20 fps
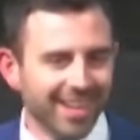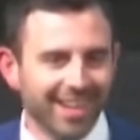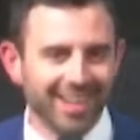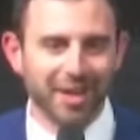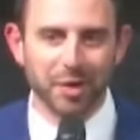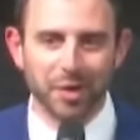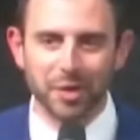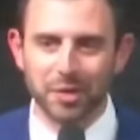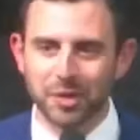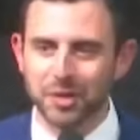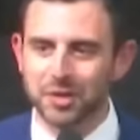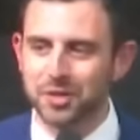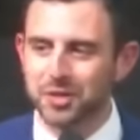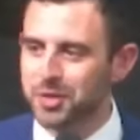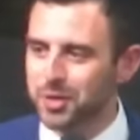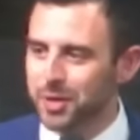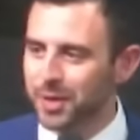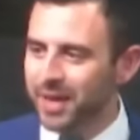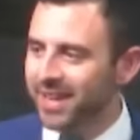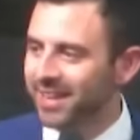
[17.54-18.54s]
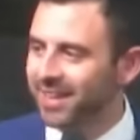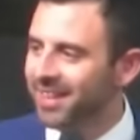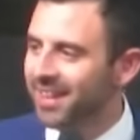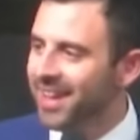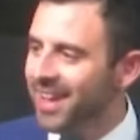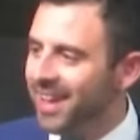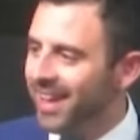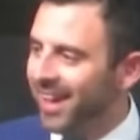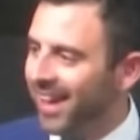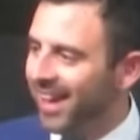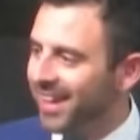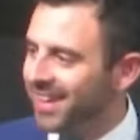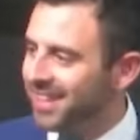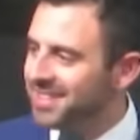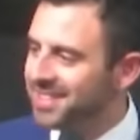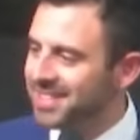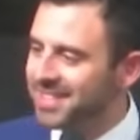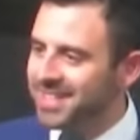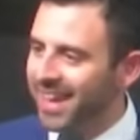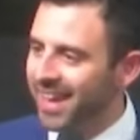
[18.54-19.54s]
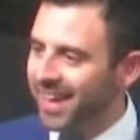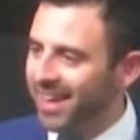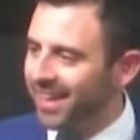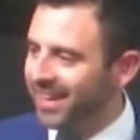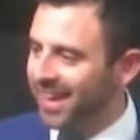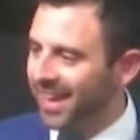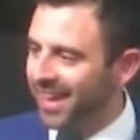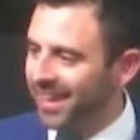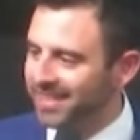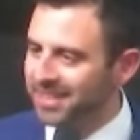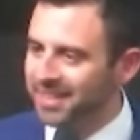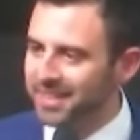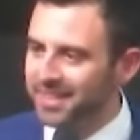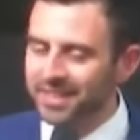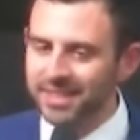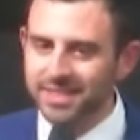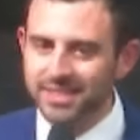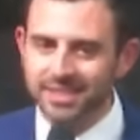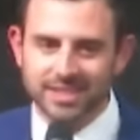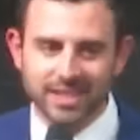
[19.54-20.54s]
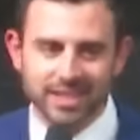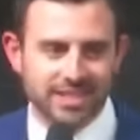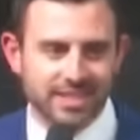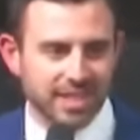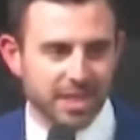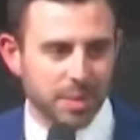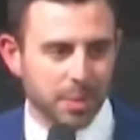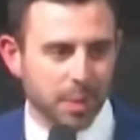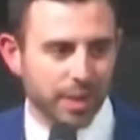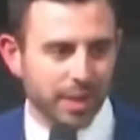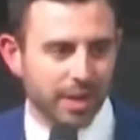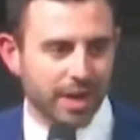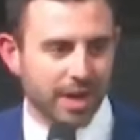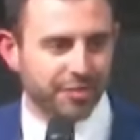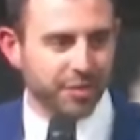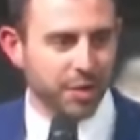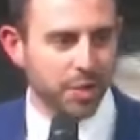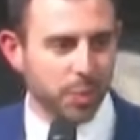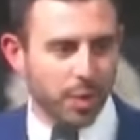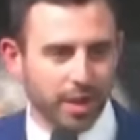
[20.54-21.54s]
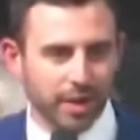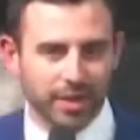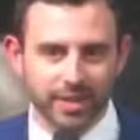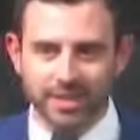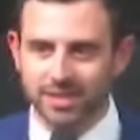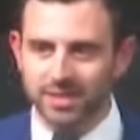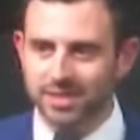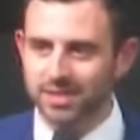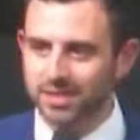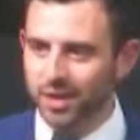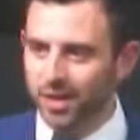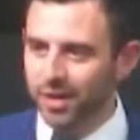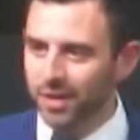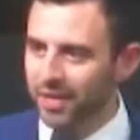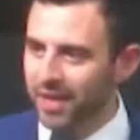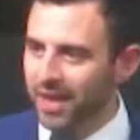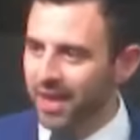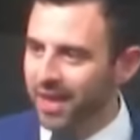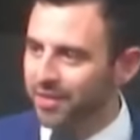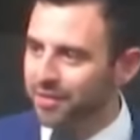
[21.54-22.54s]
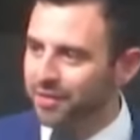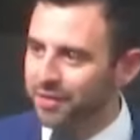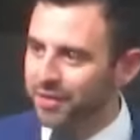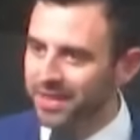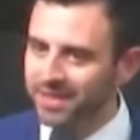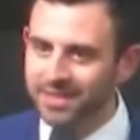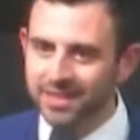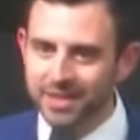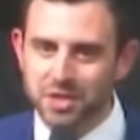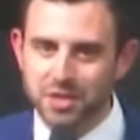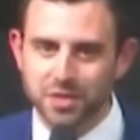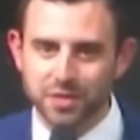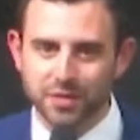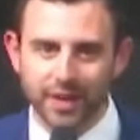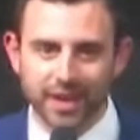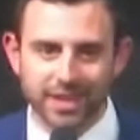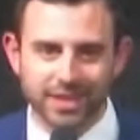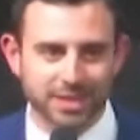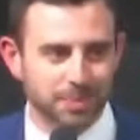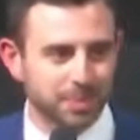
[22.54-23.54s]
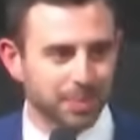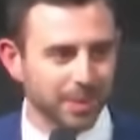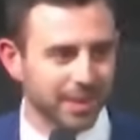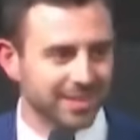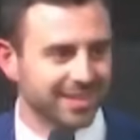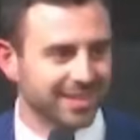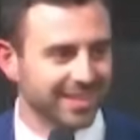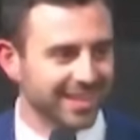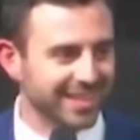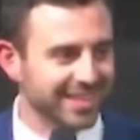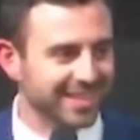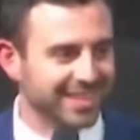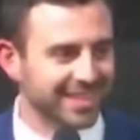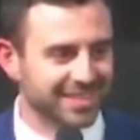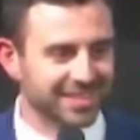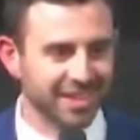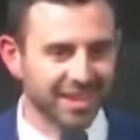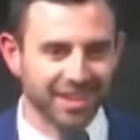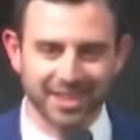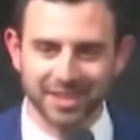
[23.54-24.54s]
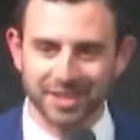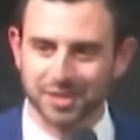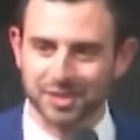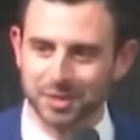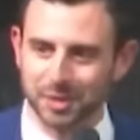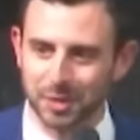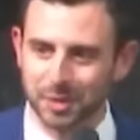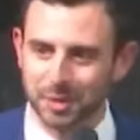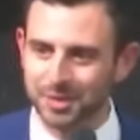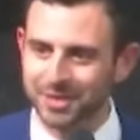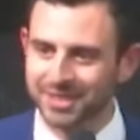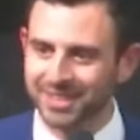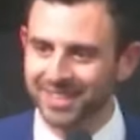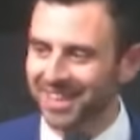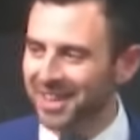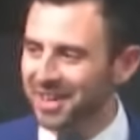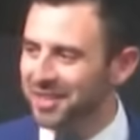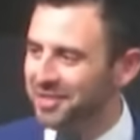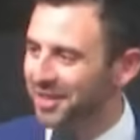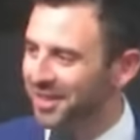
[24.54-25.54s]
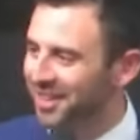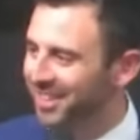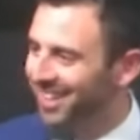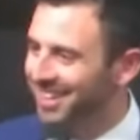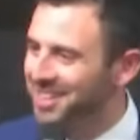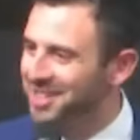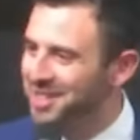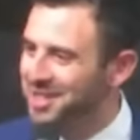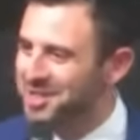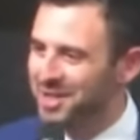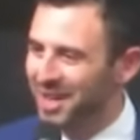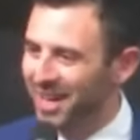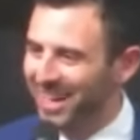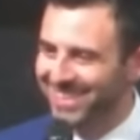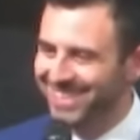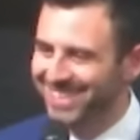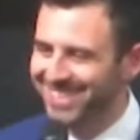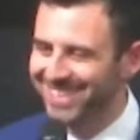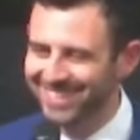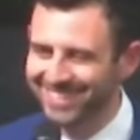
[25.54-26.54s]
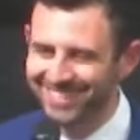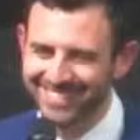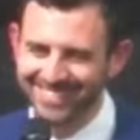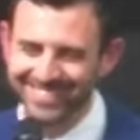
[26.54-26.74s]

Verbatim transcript: uh, on the street. And today I landed in a city where everyone is on their vintage Vespas in designer suits, and I feel underdressed.